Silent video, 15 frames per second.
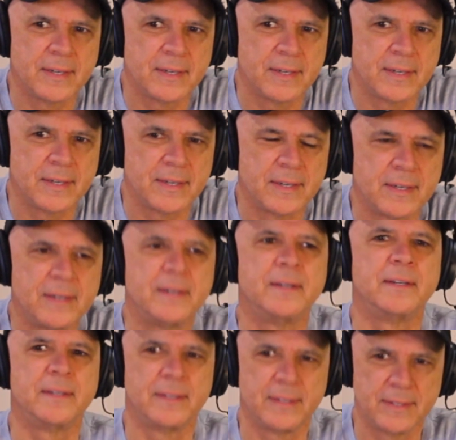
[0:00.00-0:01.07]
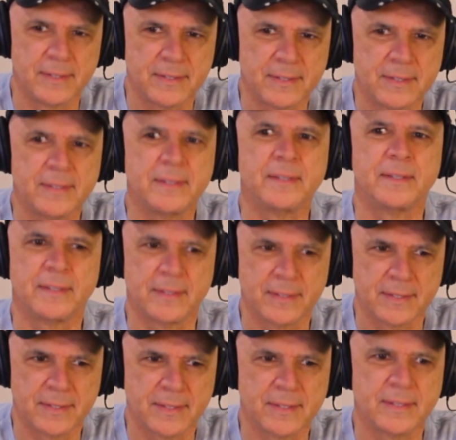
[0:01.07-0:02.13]
Then you ain't met my
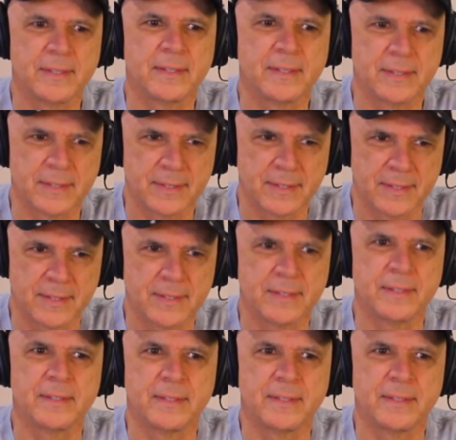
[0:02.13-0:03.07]
Texas yet.